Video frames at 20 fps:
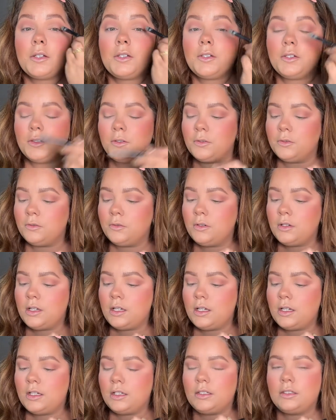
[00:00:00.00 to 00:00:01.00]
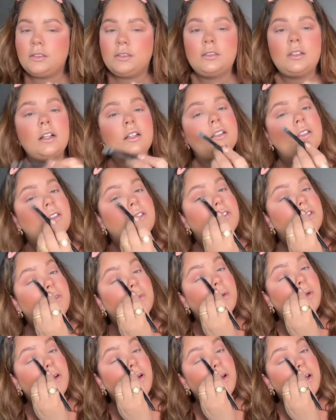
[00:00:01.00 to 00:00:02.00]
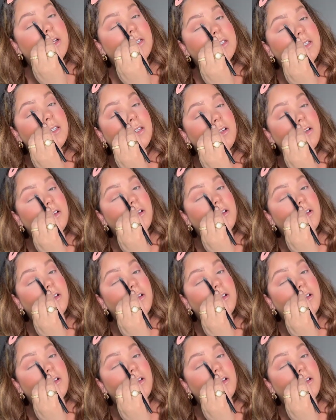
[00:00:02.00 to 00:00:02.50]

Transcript: do not a super crazy